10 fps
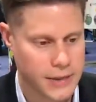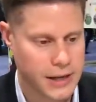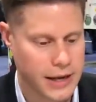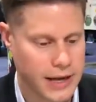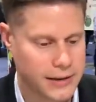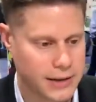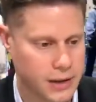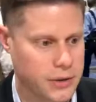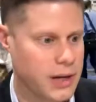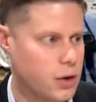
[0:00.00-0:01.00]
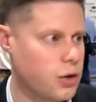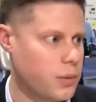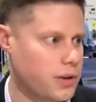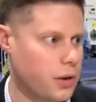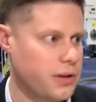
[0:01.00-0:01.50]
And the issue
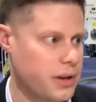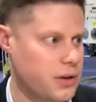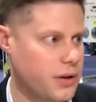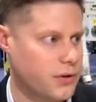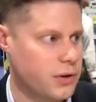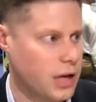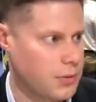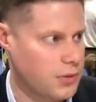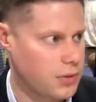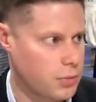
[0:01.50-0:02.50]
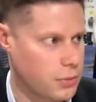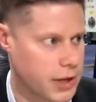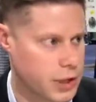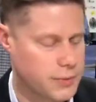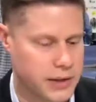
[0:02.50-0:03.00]
with all these different types of thermal
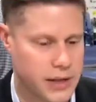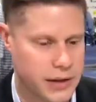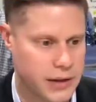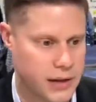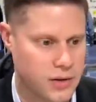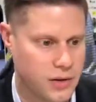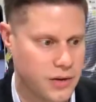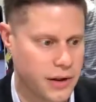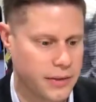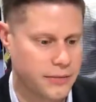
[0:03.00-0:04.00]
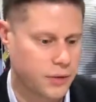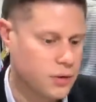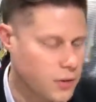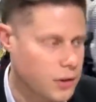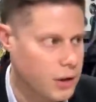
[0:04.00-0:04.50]
management techniques is that,
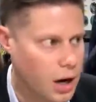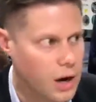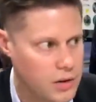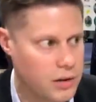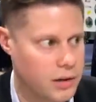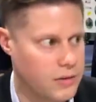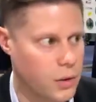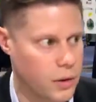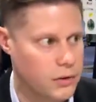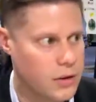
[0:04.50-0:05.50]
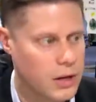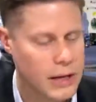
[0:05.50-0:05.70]
first of all, they're costly, of course,